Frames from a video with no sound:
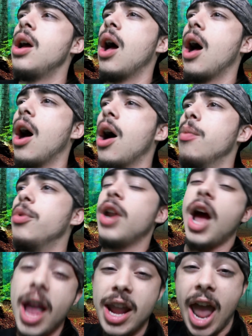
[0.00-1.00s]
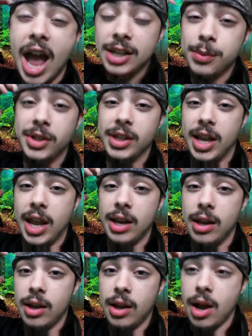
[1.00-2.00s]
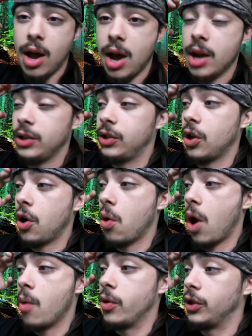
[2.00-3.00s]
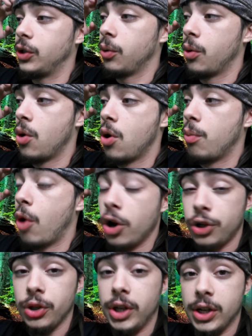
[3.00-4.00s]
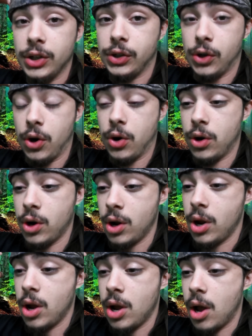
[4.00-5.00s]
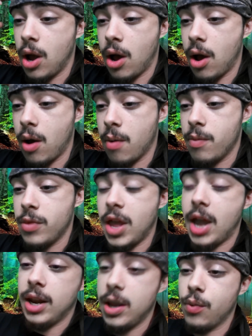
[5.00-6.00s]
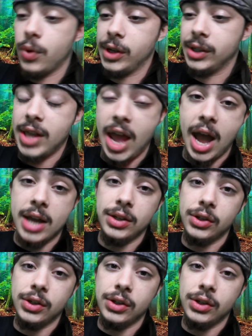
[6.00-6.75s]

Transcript: But I had asthma as a kid, so I was partially concerned that it was that.